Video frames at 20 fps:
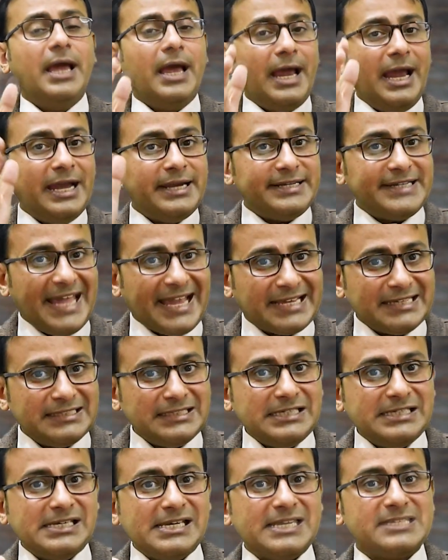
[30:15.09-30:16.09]
and
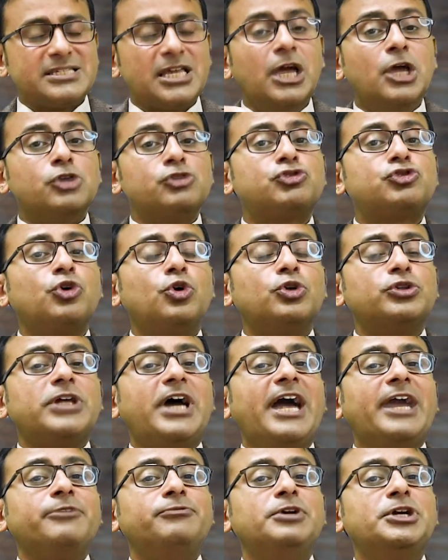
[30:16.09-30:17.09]
techniques so
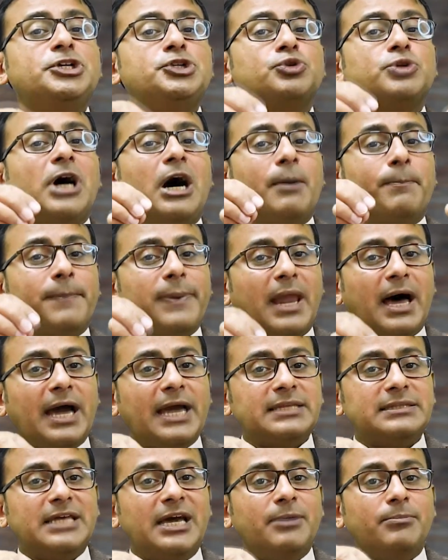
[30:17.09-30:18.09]
that we should
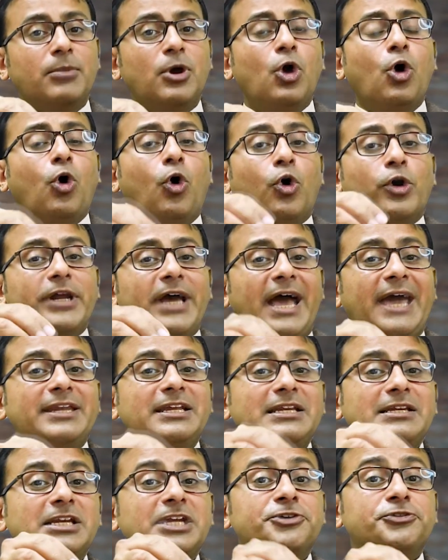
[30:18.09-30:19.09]
apply them on
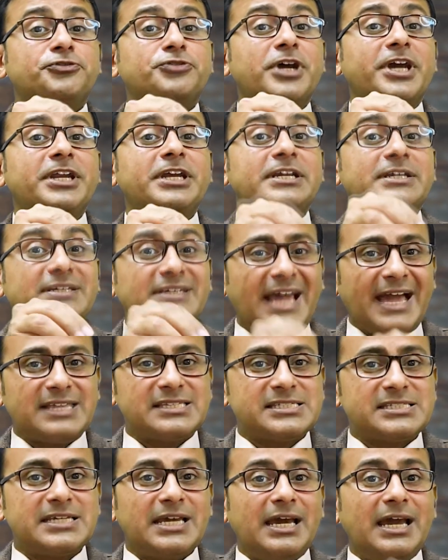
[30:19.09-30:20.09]
any literary
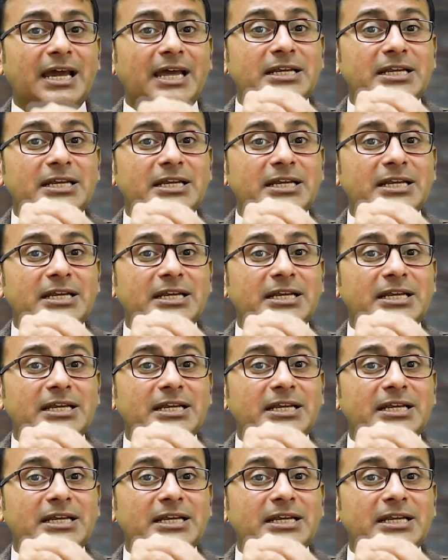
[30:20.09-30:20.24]
text,